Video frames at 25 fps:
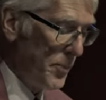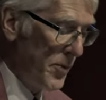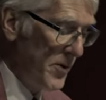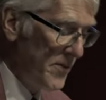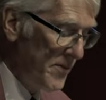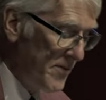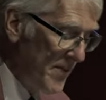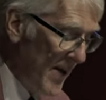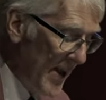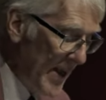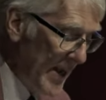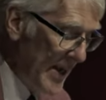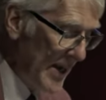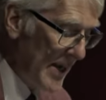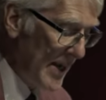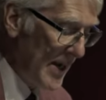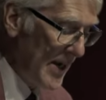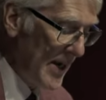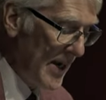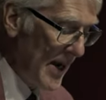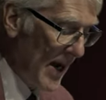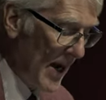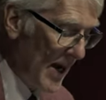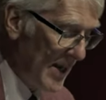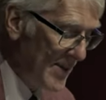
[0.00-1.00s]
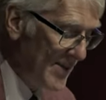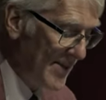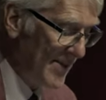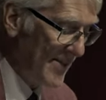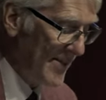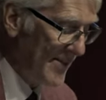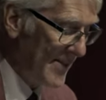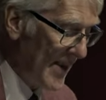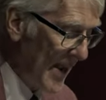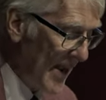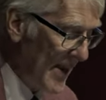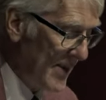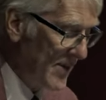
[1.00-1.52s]
prevailing
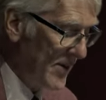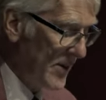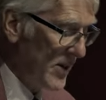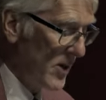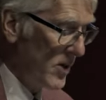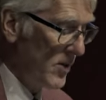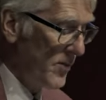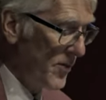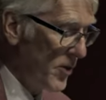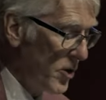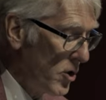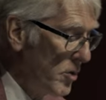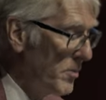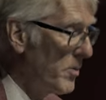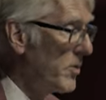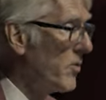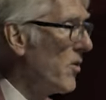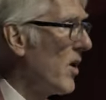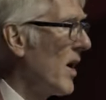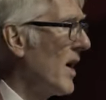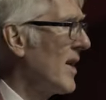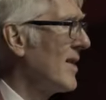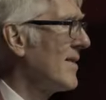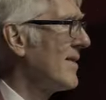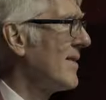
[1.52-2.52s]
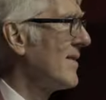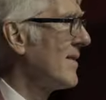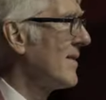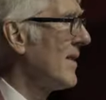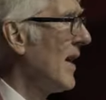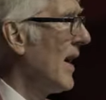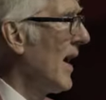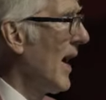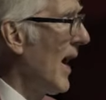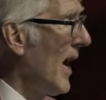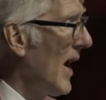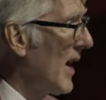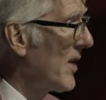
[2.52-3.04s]
understanding of human
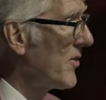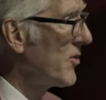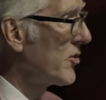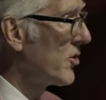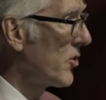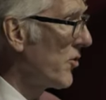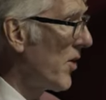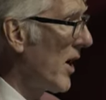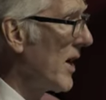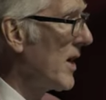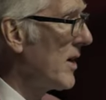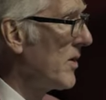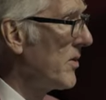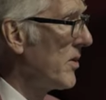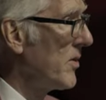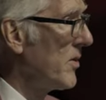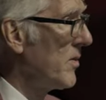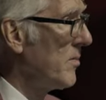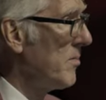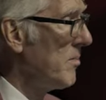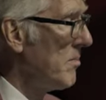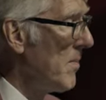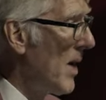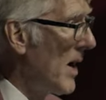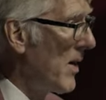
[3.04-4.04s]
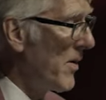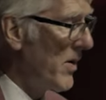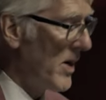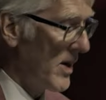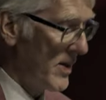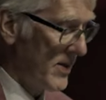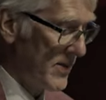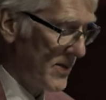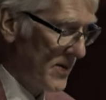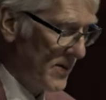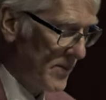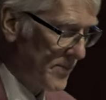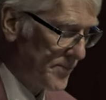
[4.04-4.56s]
rights has great
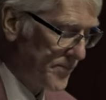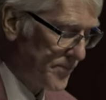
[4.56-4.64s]
merit,